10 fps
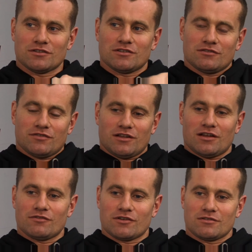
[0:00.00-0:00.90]
into the thing. I
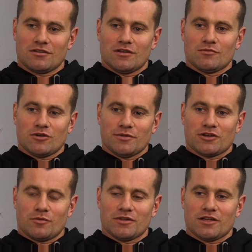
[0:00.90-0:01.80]
have it probably a
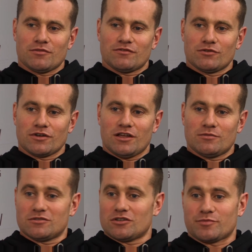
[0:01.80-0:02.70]
couple of them before
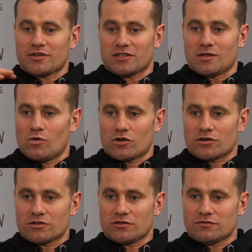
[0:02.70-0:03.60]
games and just basically water
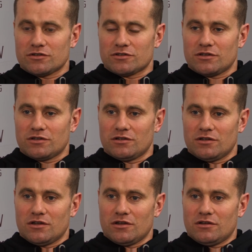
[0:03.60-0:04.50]
and stuff just to
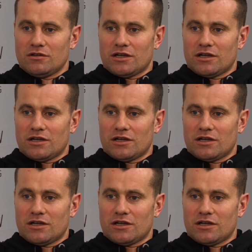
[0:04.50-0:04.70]
mm.